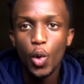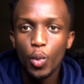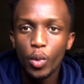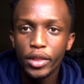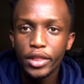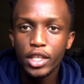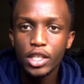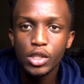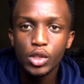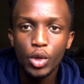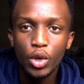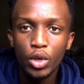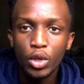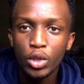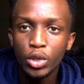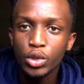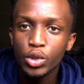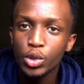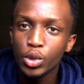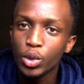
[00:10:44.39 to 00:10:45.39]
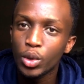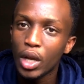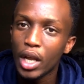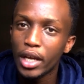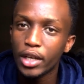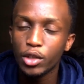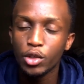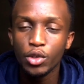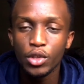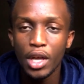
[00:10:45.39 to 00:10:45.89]
with this girl, so
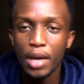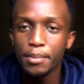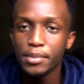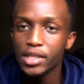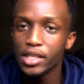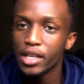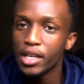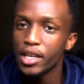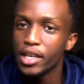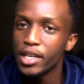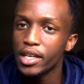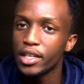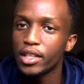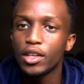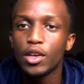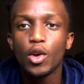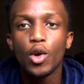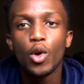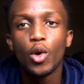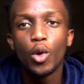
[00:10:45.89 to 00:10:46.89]
like, you know what I'm saying?